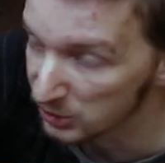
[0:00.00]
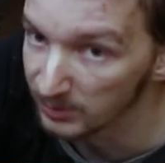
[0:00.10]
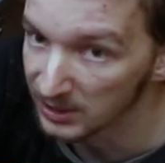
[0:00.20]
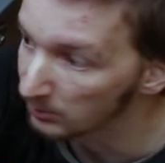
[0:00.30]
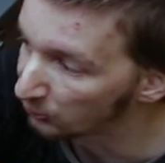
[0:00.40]
actually
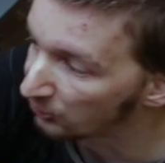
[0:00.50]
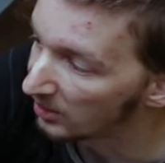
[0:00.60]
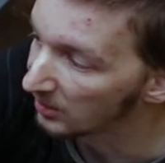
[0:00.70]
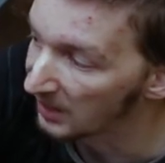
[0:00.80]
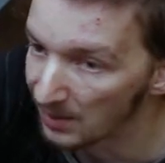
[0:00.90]
been able to
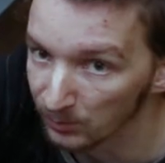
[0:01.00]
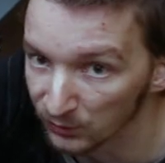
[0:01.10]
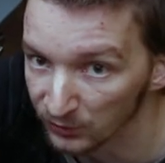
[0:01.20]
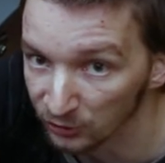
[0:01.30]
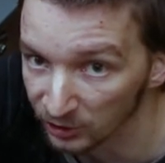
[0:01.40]
set our camber
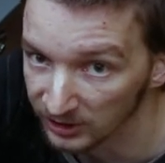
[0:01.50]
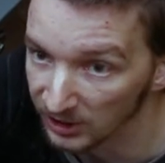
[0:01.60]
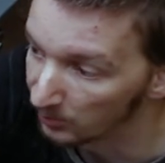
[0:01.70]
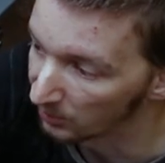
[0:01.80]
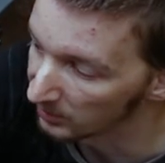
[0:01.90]
vertically
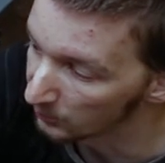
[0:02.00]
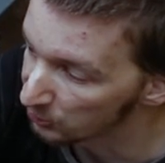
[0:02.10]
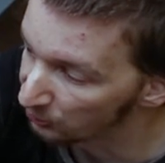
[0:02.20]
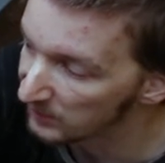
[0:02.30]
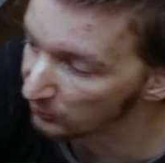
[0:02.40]
upright,
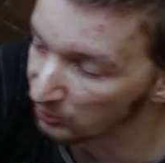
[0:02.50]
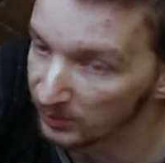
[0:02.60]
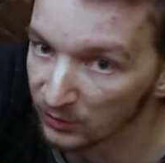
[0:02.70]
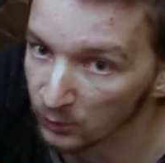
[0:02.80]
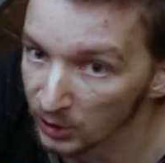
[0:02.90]
which saves us a
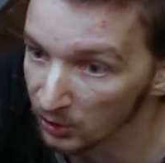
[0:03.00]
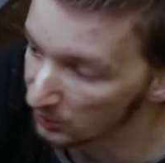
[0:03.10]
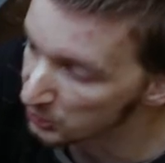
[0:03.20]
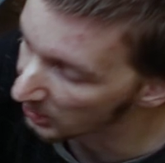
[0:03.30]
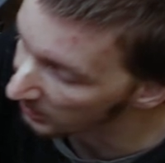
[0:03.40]
bit of work on
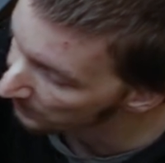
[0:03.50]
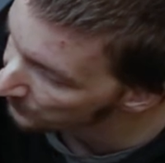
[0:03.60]
the jig.